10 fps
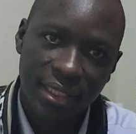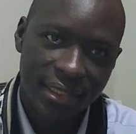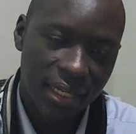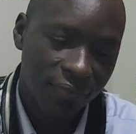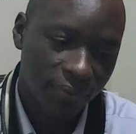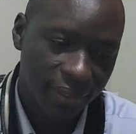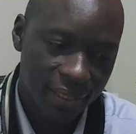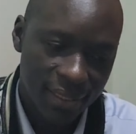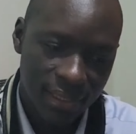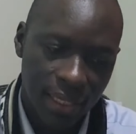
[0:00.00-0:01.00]
several
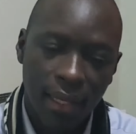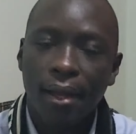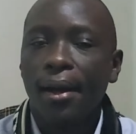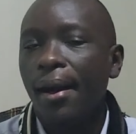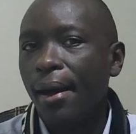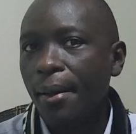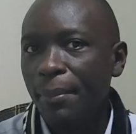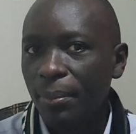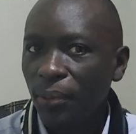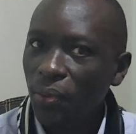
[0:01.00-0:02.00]
things.
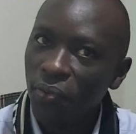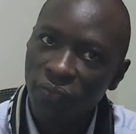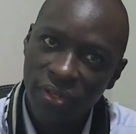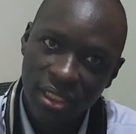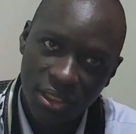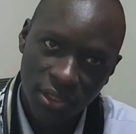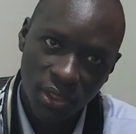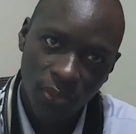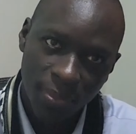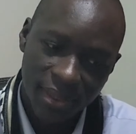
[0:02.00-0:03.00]
People who visited
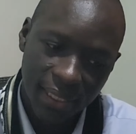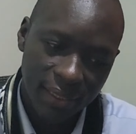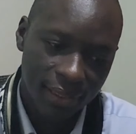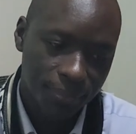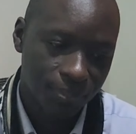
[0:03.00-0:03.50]
your website,